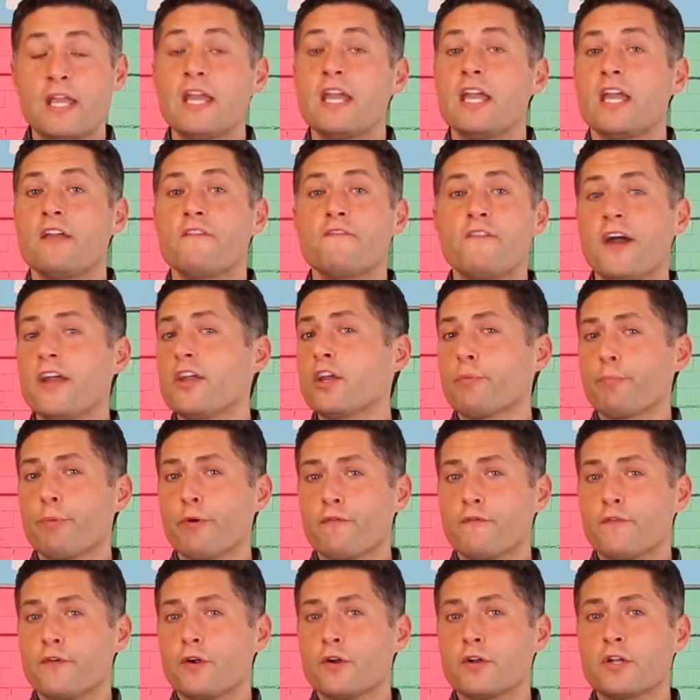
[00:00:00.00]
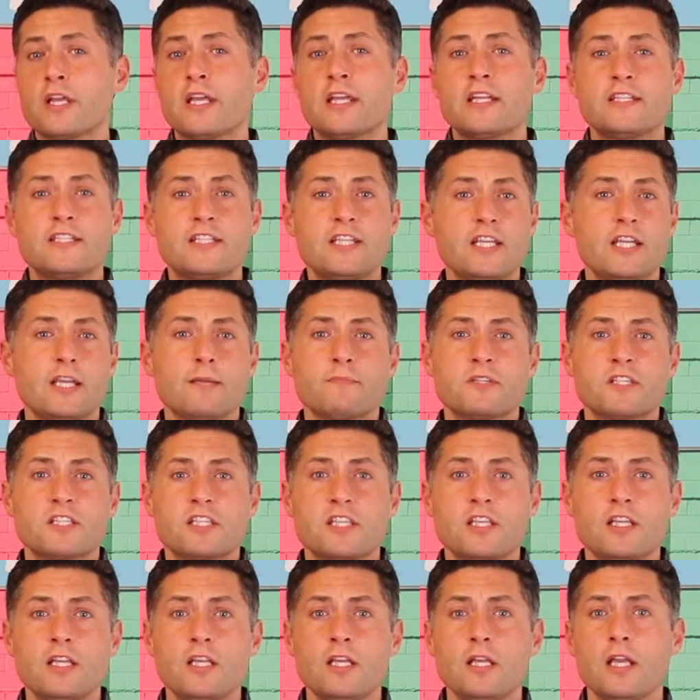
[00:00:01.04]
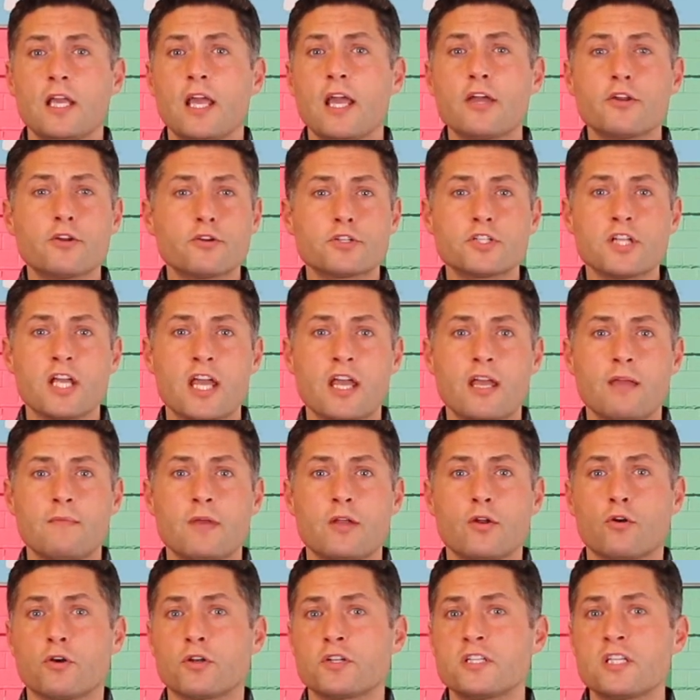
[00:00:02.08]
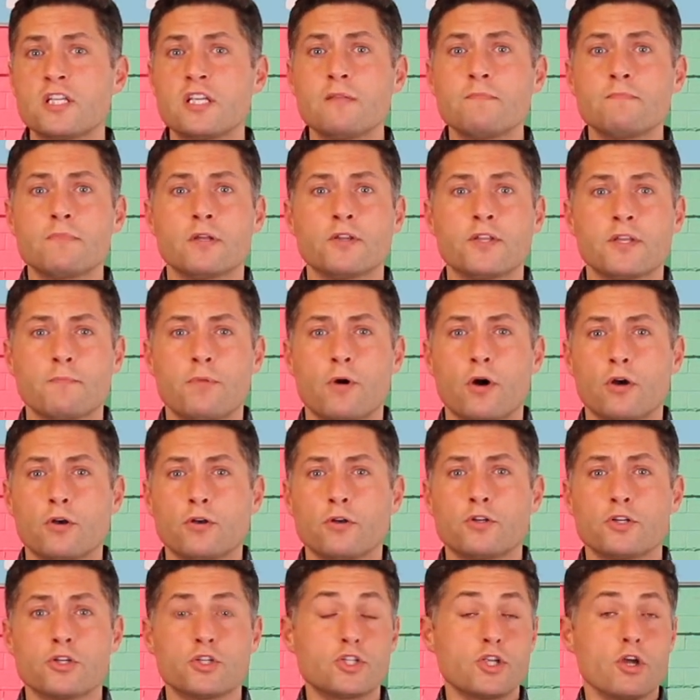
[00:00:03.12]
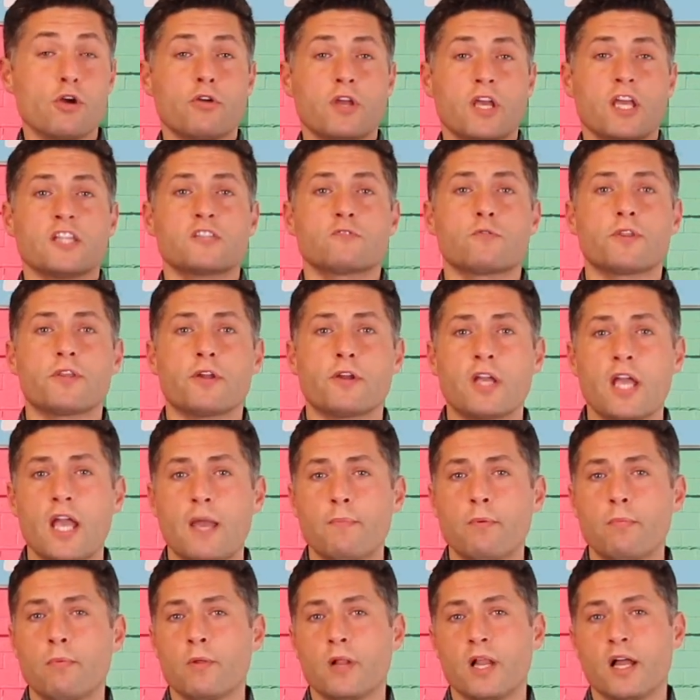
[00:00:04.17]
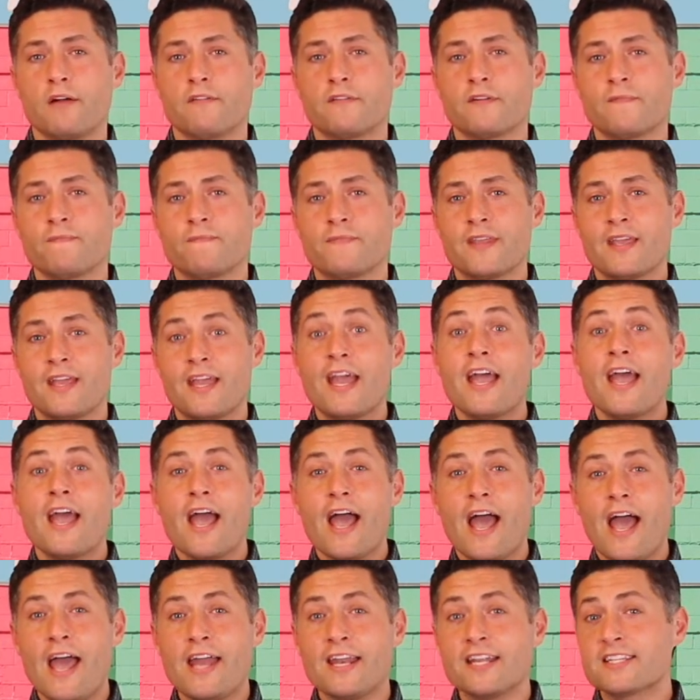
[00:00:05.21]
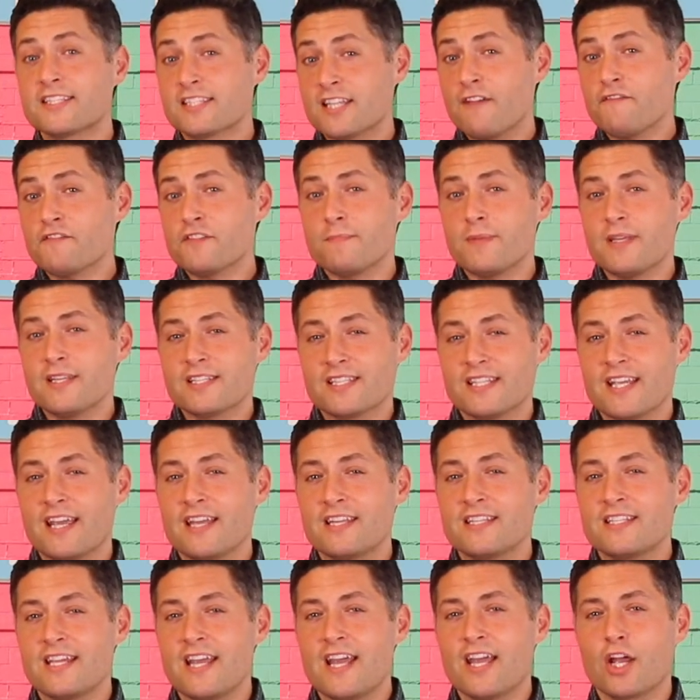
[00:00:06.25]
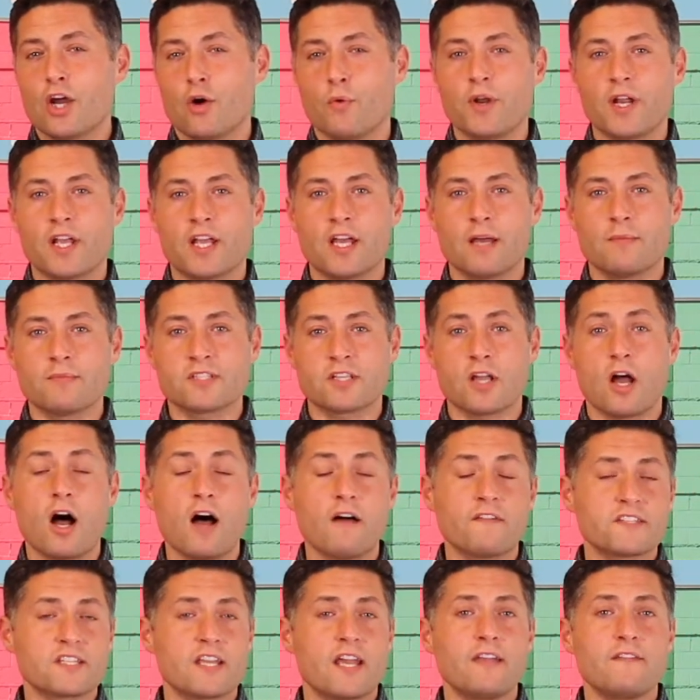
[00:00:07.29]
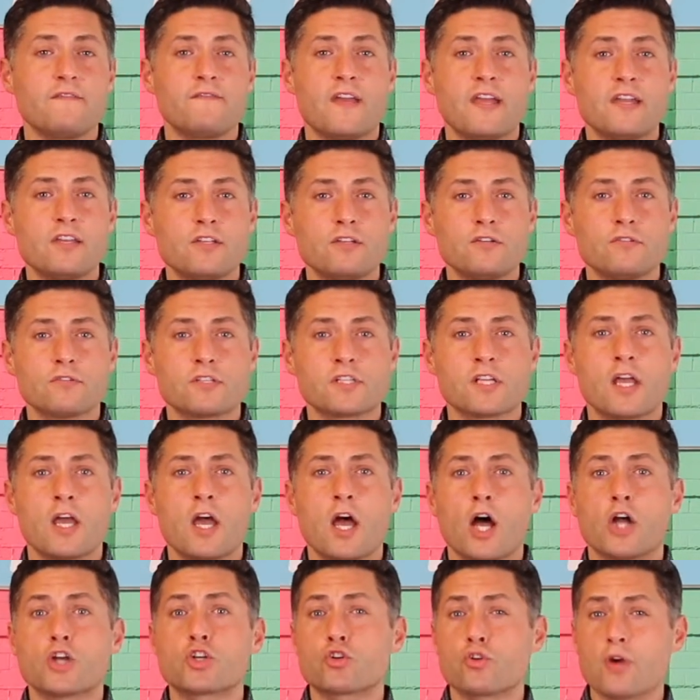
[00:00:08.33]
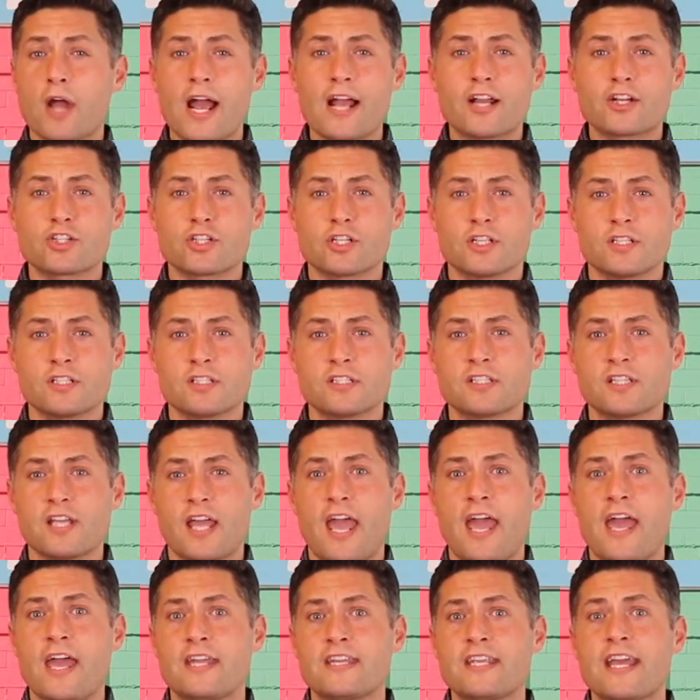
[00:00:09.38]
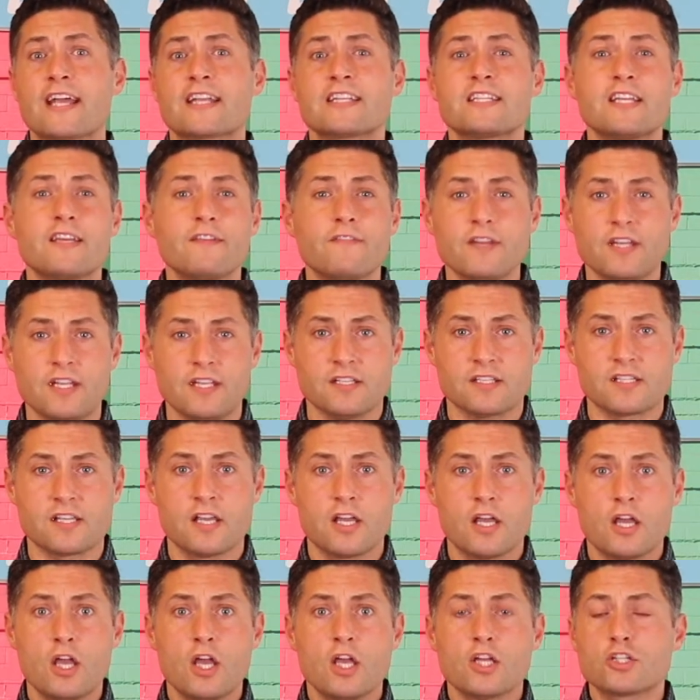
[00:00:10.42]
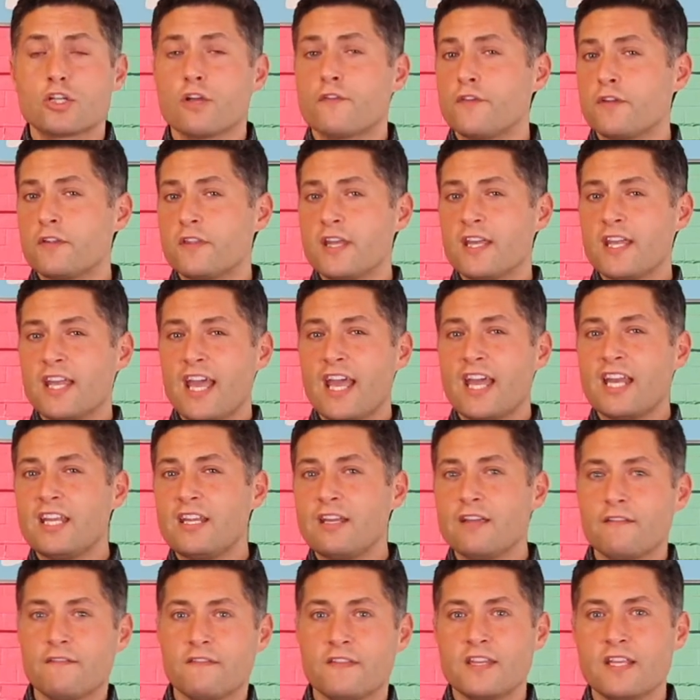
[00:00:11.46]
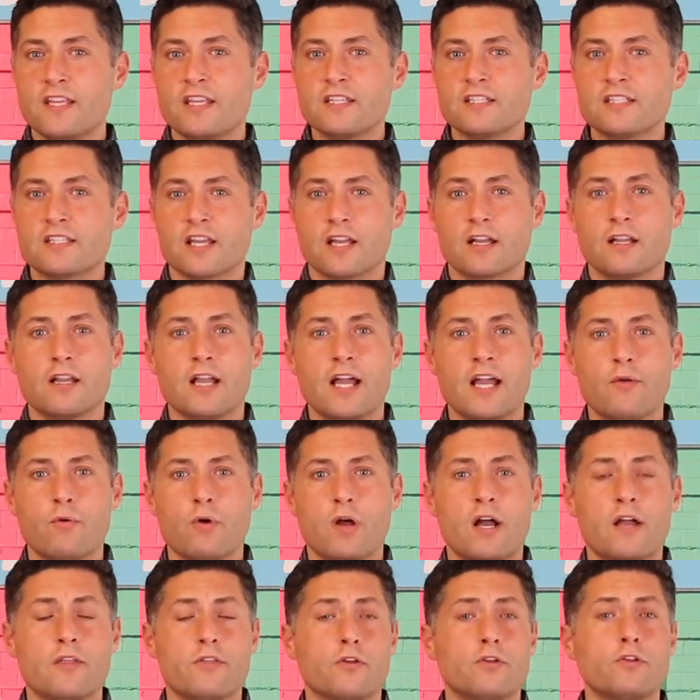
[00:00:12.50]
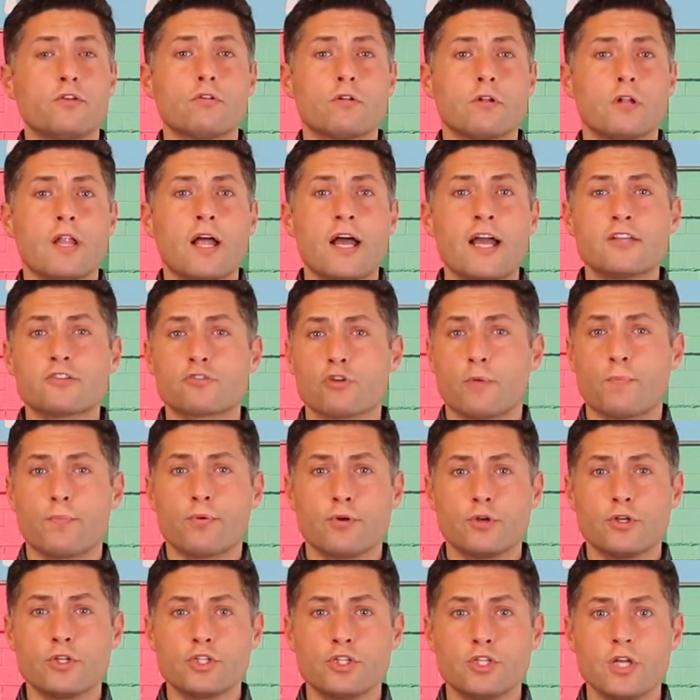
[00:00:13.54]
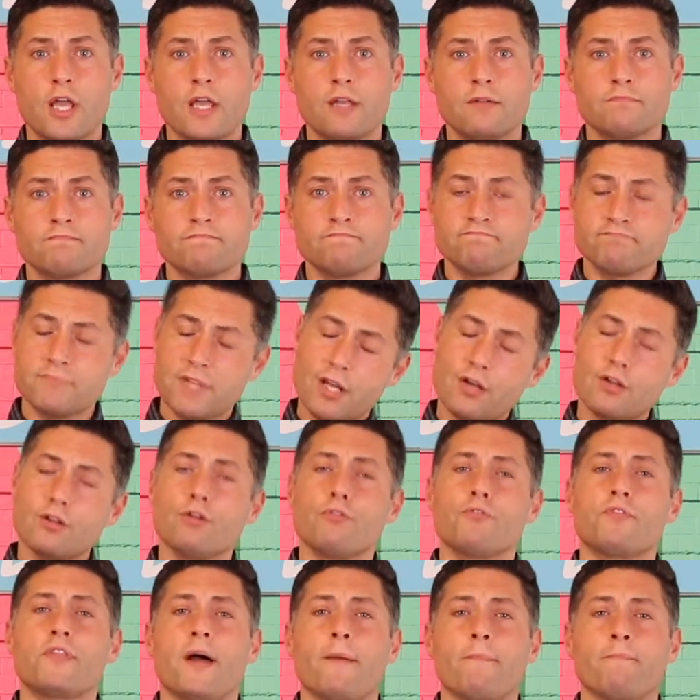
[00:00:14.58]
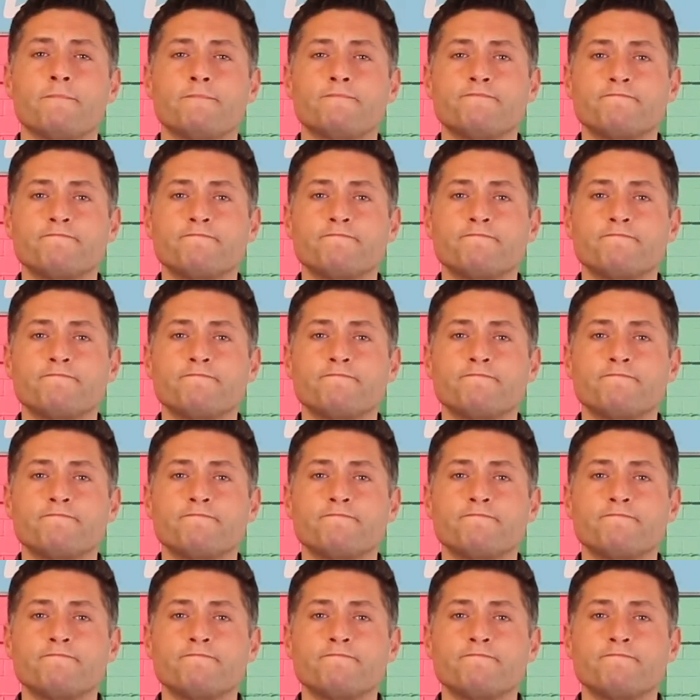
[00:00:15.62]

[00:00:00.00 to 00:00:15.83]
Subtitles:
Invite your preferred DMC, entertainment, or team building partner to showcase what they're capable of. And it's tough to beat San Diego when it comes to off-site venues, attractions, and activities. So if you think any of these the client will either utilize or appreciate, include them.